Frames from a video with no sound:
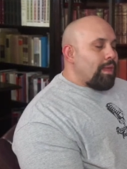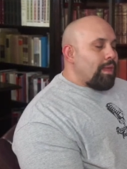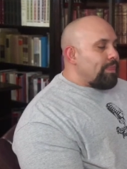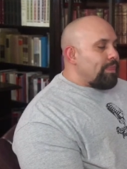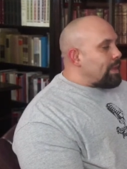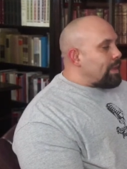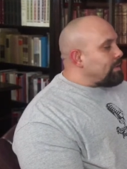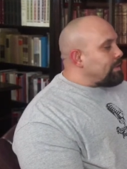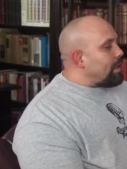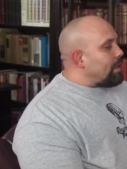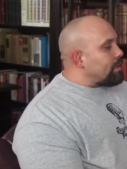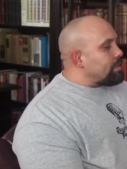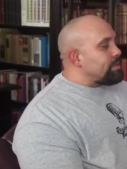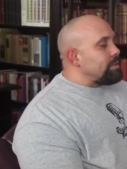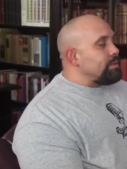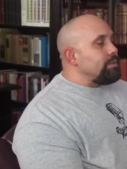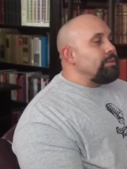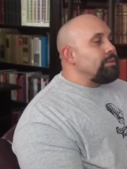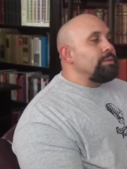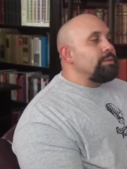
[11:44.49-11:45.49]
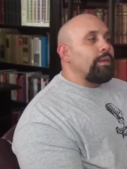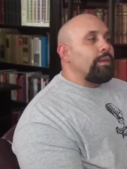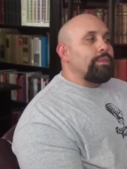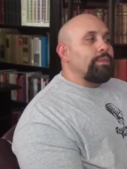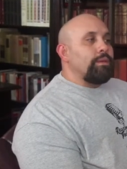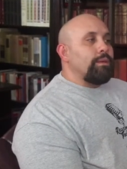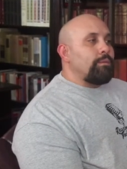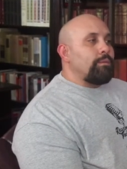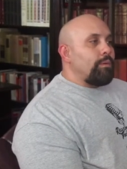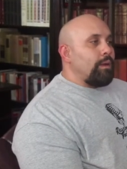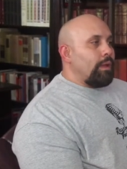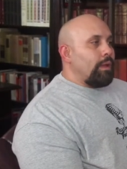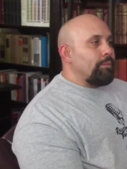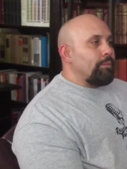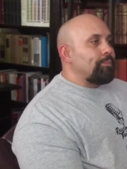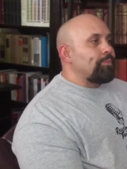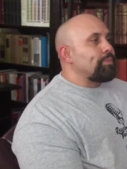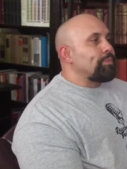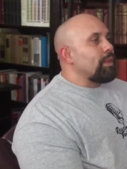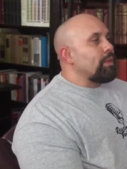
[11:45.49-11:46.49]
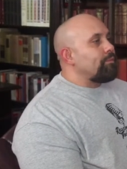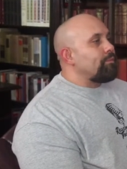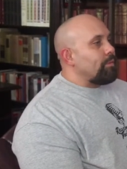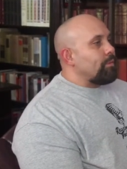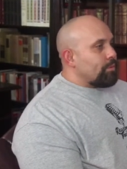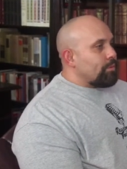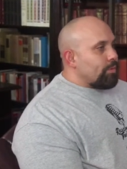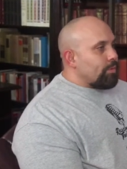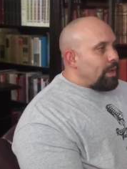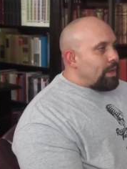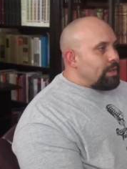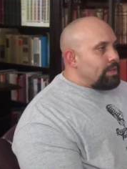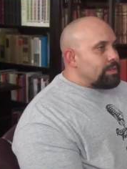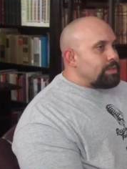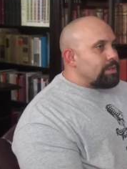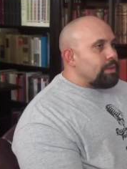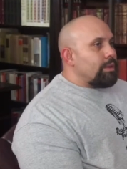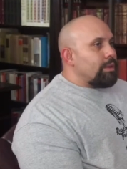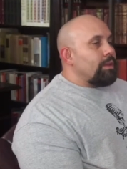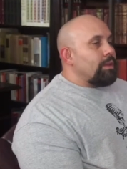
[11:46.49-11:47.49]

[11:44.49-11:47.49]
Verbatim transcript: that takes nothing away yeah. from Christ.